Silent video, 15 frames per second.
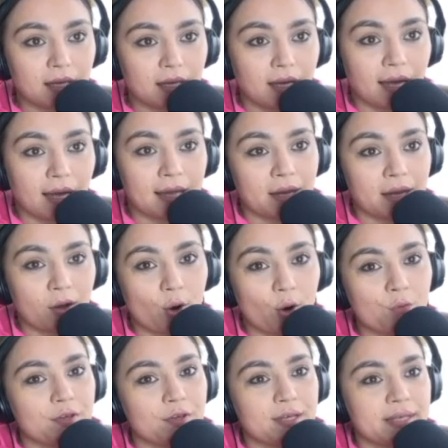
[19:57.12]
And then
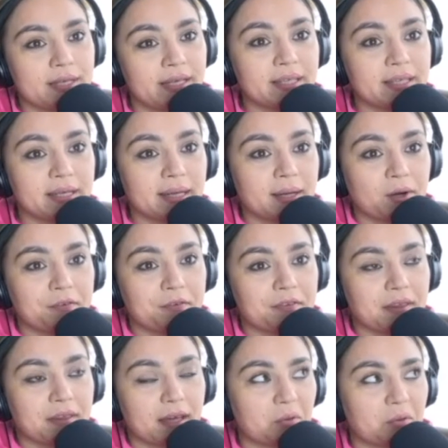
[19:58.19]
obviously the day after
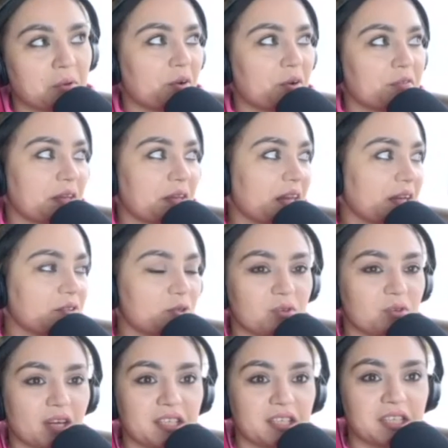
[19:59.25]
that, or after like 2
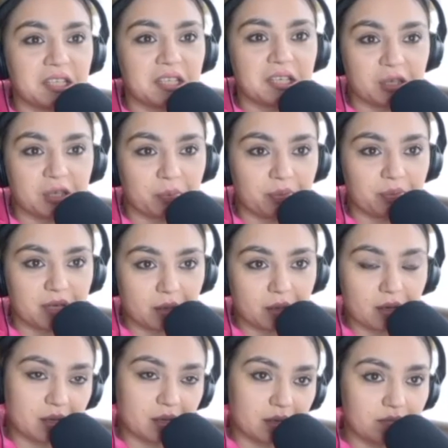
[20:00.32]
days,
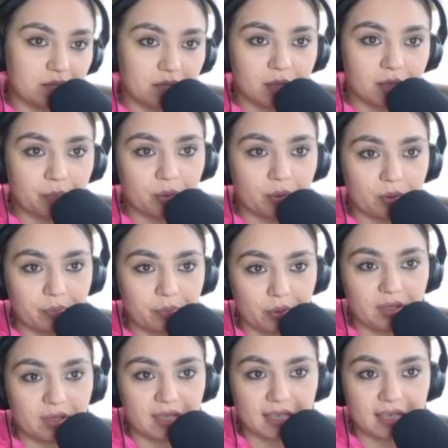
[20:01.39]
the
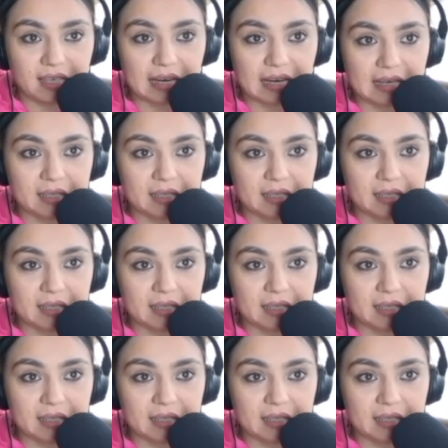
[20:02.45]
poor thing died.